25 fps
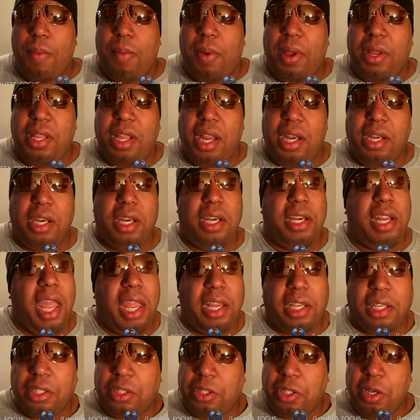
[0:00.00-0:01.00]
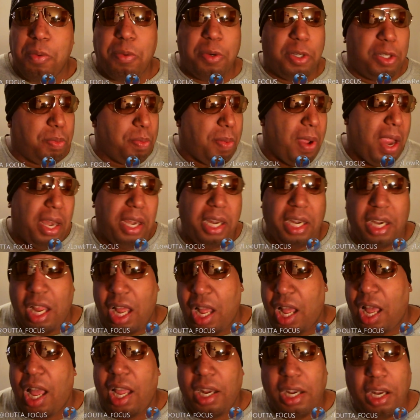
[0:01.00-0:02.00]
But at the end of the day, consumer spending,
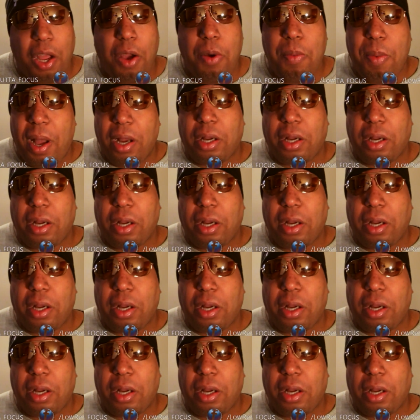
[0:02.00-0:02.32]
I know